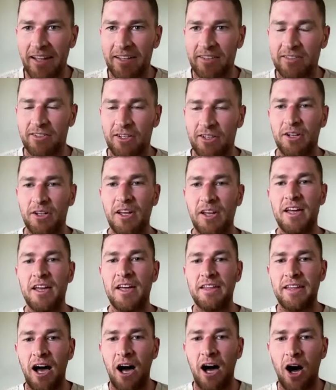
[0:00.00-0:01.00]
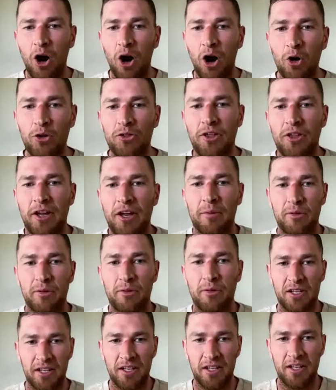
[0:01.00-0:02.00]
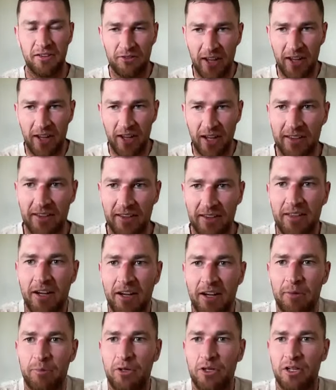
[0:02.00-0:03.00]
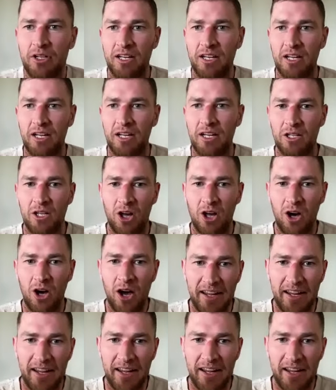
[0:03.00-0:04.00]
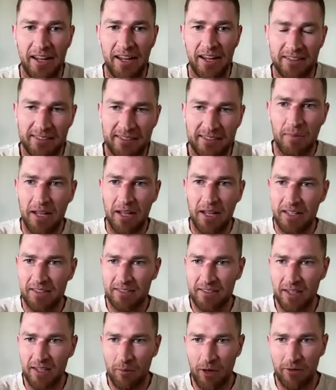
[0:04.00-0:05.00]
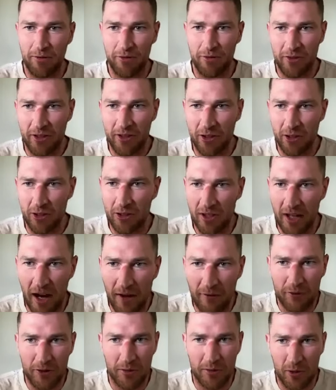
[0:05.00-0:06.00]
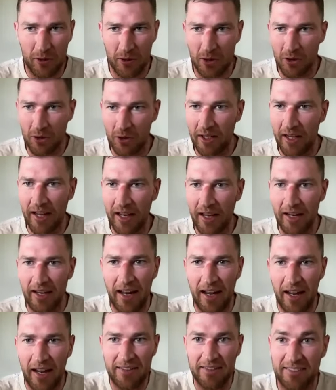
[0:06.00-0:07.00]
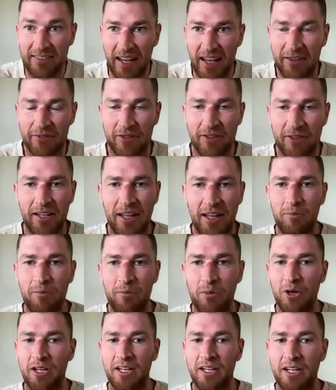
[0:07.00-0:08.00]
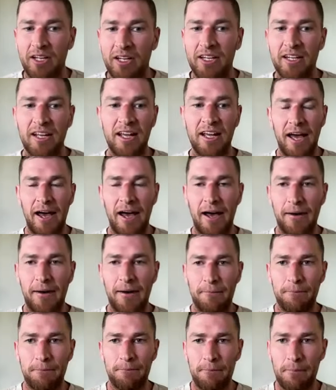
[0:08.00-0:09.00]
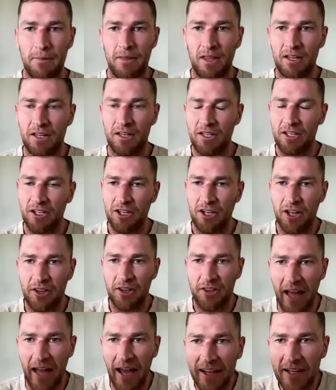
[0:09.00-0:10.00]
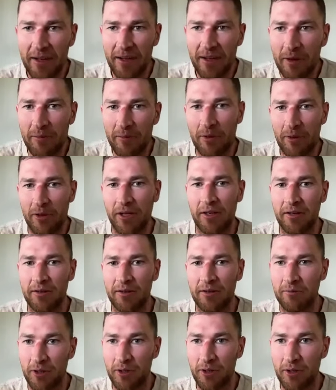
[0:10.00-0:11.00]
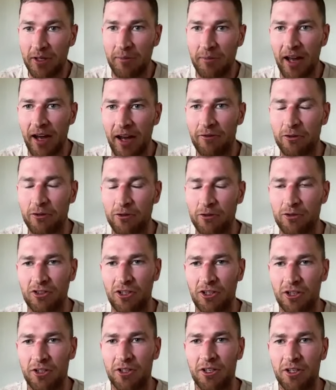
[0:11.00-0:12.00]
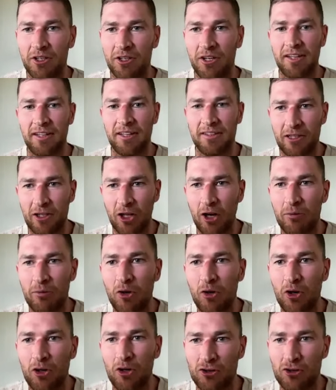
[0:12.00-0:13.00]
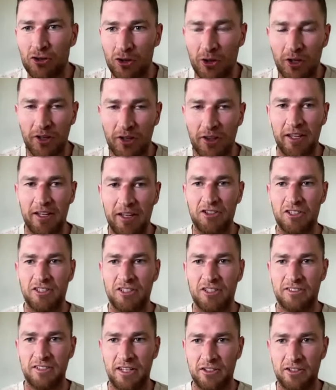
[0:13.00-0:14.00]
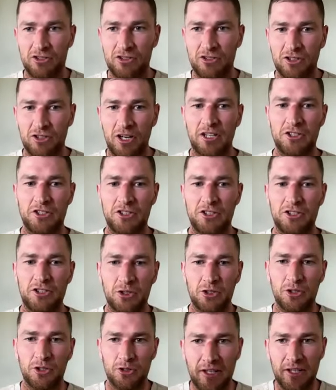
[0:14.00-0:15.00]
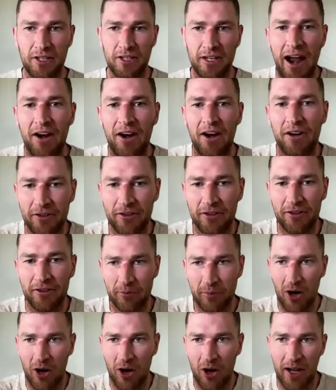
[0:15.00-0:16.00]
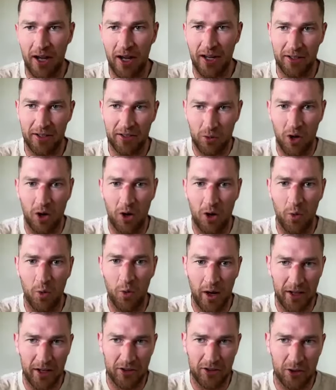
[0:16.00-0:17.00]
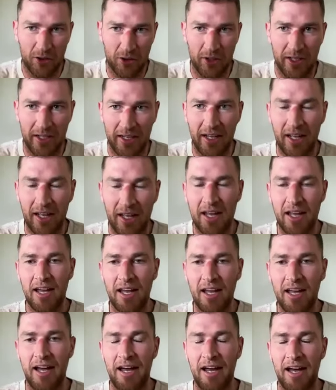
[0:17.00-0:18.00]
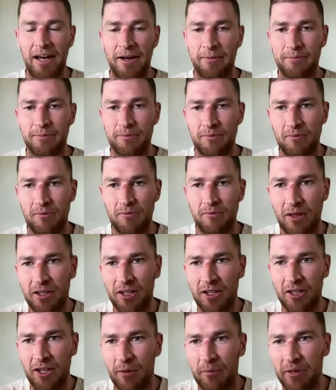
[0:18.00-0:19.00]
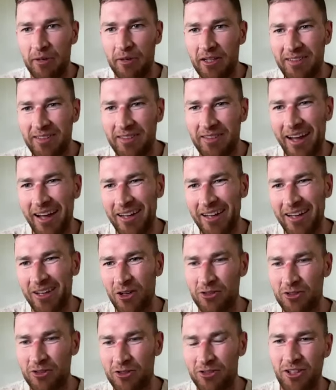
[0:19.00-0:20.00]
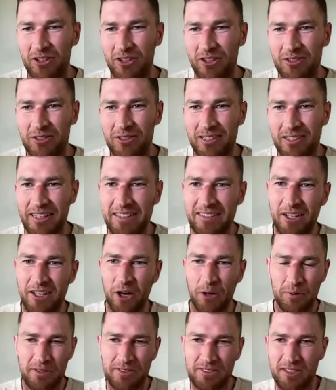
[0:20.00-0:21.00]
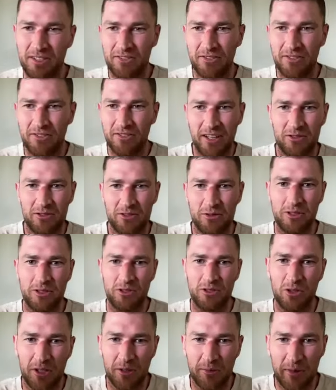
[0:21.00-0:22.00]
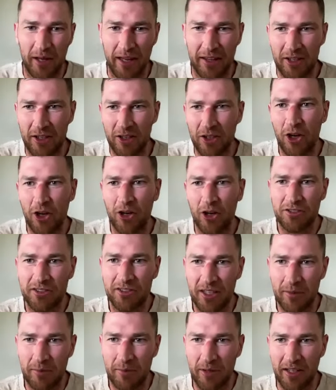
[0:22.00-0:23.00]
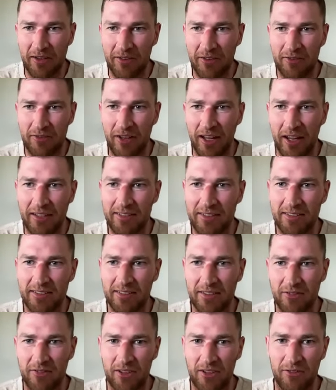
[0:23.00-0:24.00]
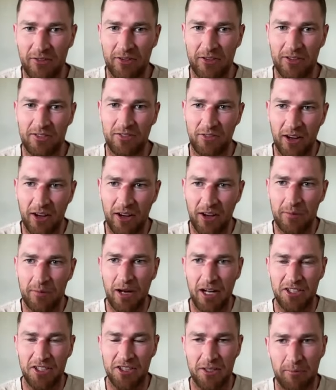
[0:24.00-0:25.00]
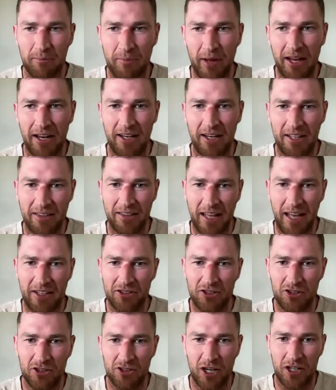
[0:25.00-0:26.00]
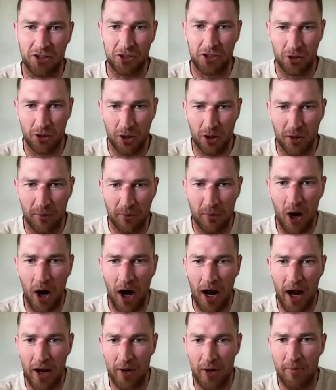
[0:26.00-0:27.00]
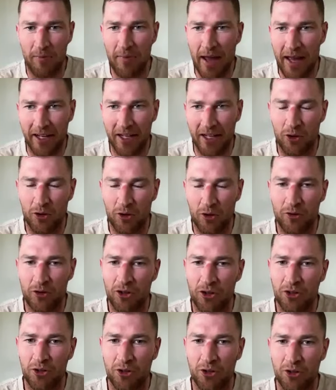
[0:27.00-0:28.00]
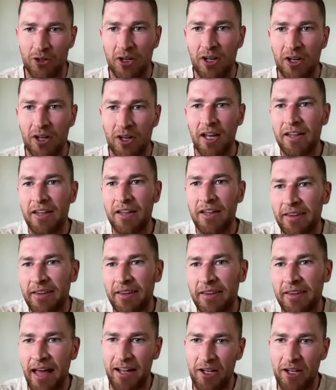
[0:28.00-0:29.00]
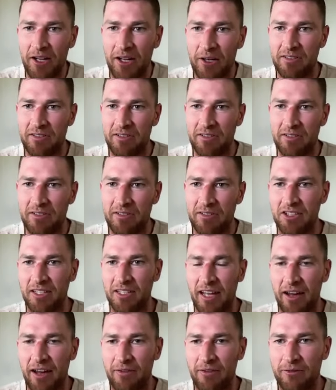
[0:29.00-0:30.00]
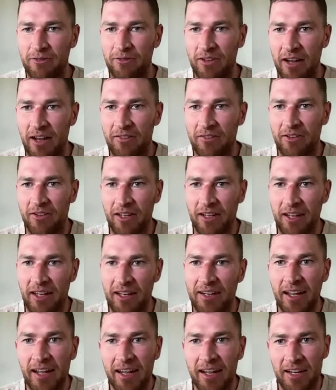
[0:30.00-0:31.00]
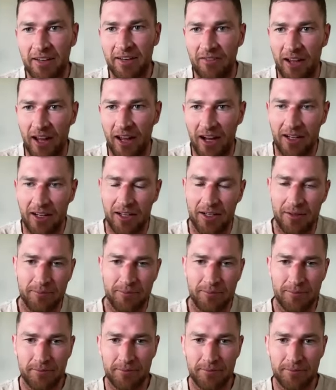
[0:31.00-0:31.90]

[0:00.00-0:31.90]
And so that whole therapeutic effect, the therapeutic alliance, making someone feel comfortable and and safe in their body, um, you know, that can be pretty, pretty powerful. So there's a lot more to it than just a structural narrative behind what we're doing. Um, You know, because that can also lead to the opposite effects when we talk about the nocebic effects. If if it's very much embedded in that structural or biomedical view, then that could potentially have have a, a negative outcome.